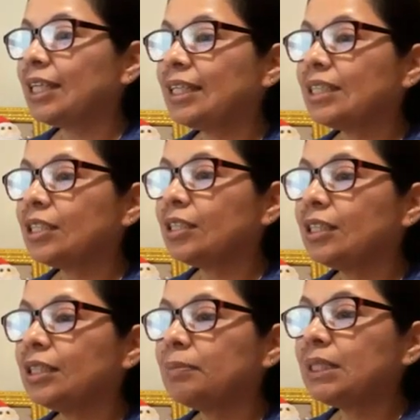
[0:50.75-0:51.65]
Okay, so
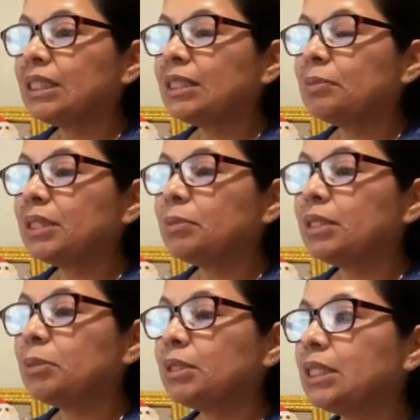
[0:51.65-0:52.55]
let me
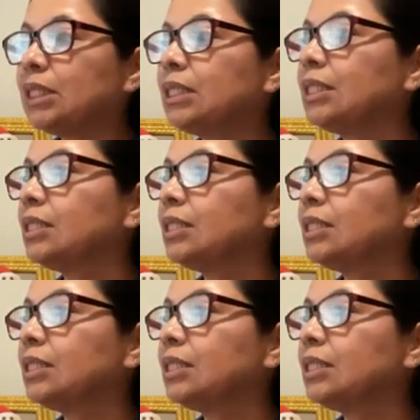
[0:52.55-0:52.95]
see.